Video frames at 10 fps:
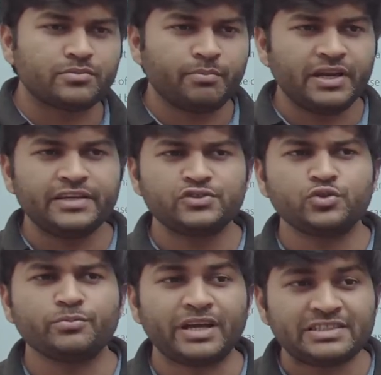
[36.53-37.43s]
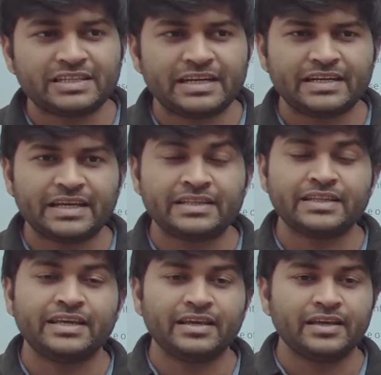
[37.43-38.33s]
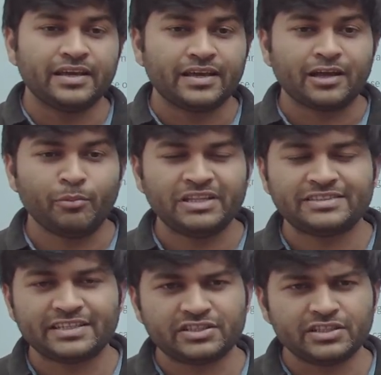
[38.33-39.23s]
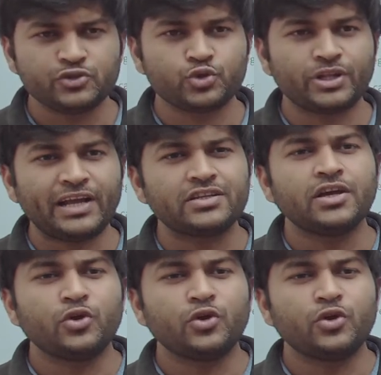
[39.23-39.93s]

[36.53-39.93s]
please do mention it in the comment section so that